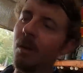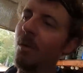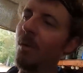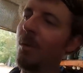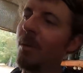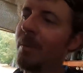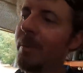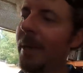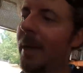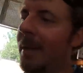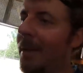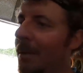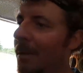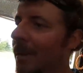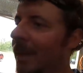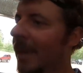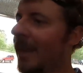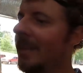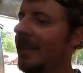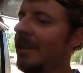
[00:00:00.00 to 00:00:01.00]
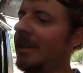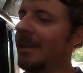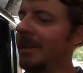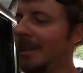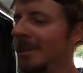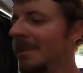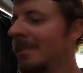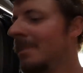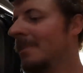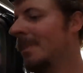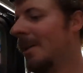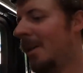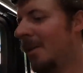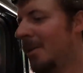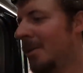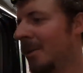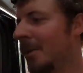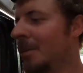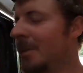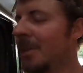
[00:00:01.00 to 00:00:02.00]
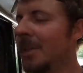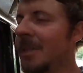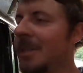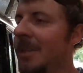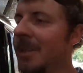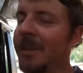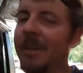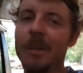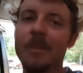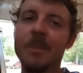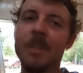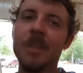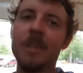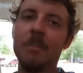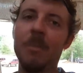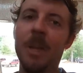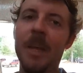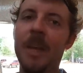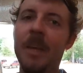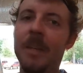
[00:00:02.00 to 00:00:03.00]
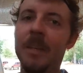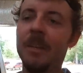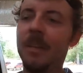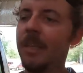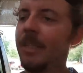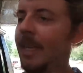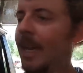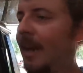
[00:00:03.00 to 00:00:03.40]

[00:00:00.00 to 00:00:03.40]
these old ones, but I don't think the O2 sensor comes into play till